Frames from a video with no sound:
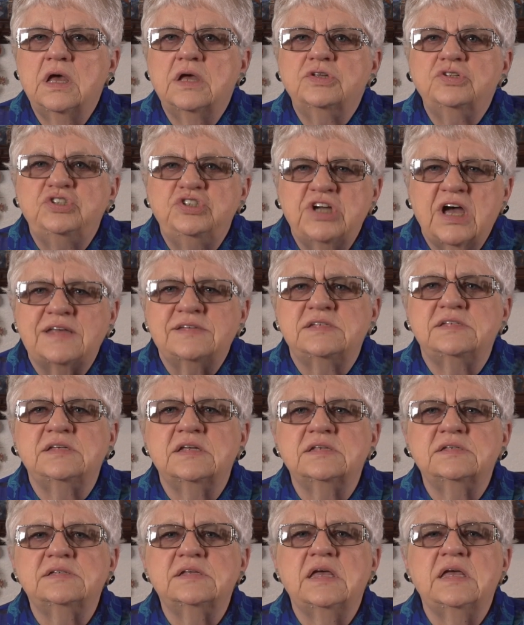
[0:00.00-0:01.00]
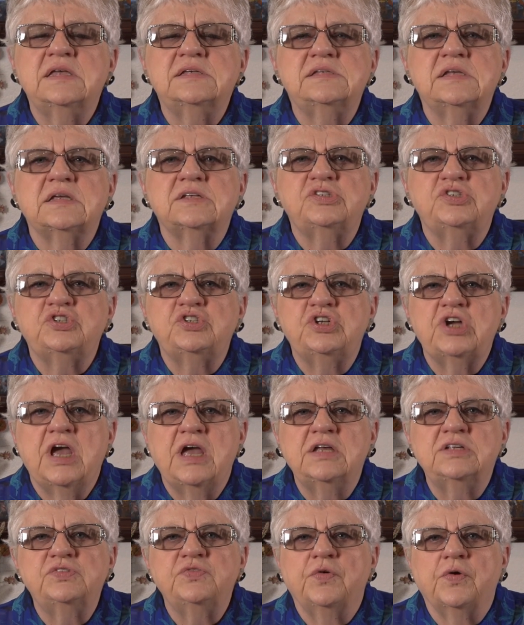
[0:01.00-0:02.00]
Justice is
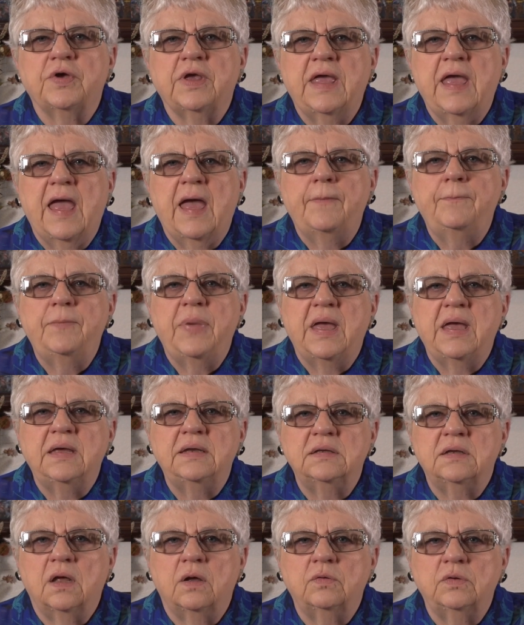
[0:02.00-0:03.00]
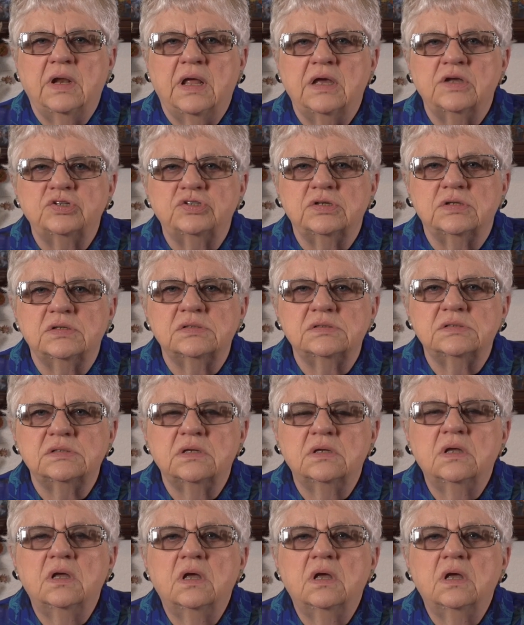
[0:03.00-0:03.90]
exchanged for campaign donations.